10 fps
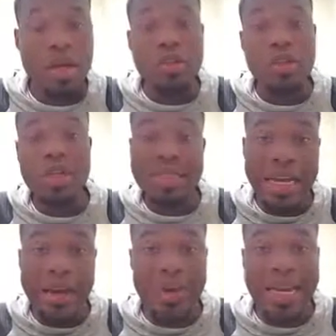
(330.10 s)
So let's say
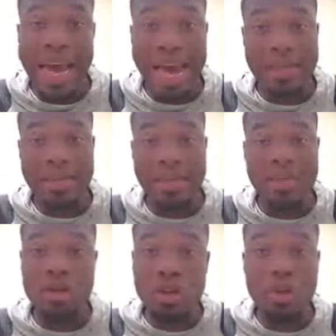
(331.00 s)
I want to access
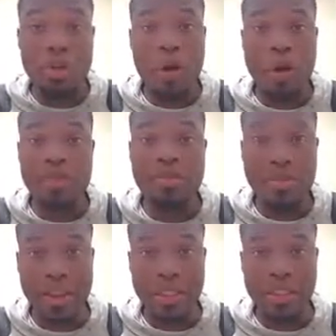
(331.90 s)
multiple parts of a
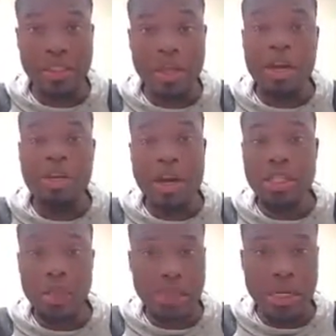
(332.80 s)
vector, create a
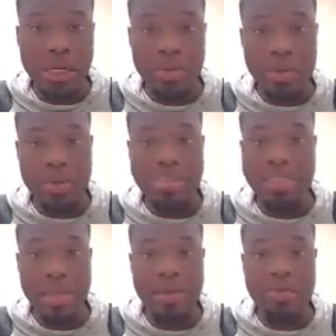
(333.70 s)
duplicate of them, and
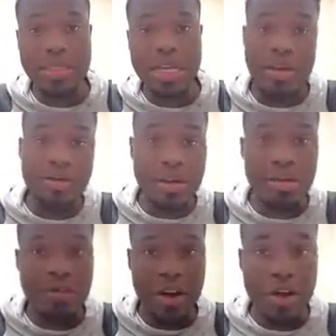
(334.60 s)
save them inside of
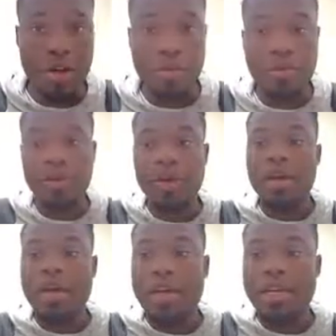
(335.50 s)
another variable.
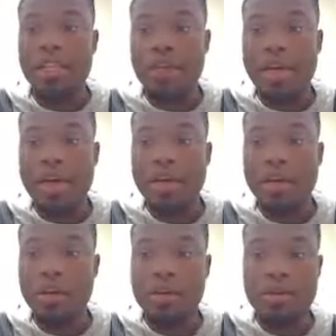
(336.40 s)
I can do that
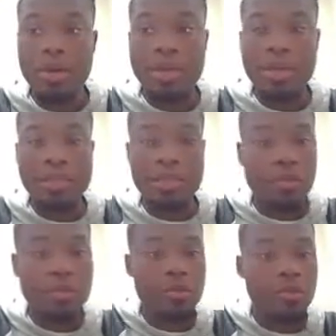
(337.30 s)
through indexing
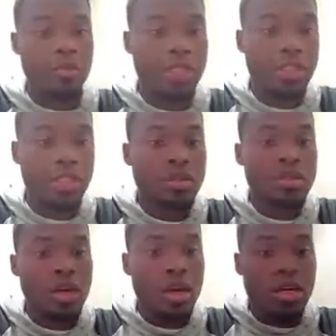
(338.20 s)
multiple positions.
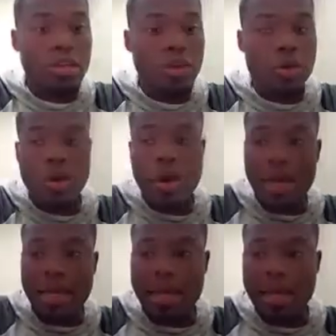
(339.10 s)
So I
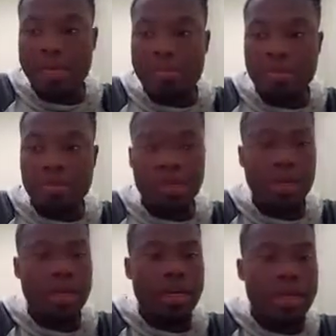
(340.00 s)
can have something
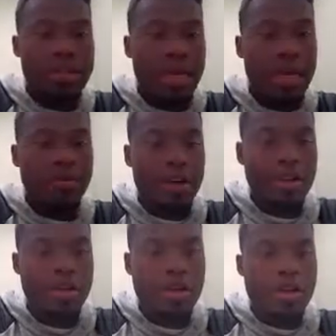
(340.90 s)
like, let's say I had a
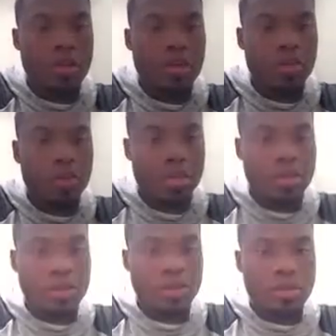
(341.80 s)
vector that
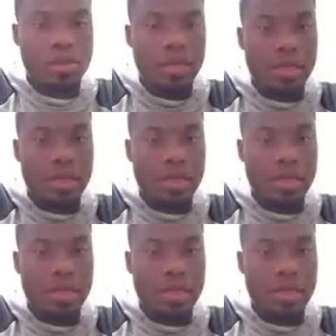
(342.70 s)
was